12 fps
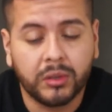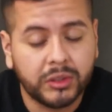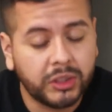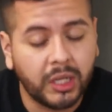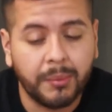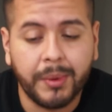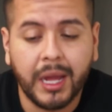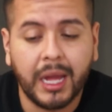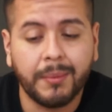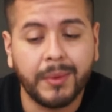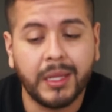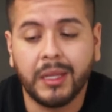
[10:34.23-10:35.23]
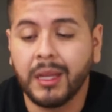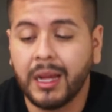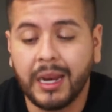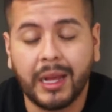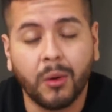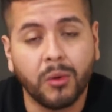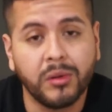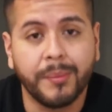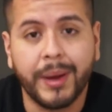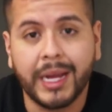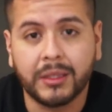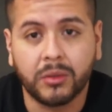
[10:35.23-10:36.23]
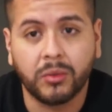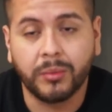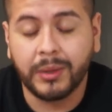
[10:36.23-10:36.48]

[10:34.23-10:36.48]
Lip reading: shut it behind me, and I go to the bathroom.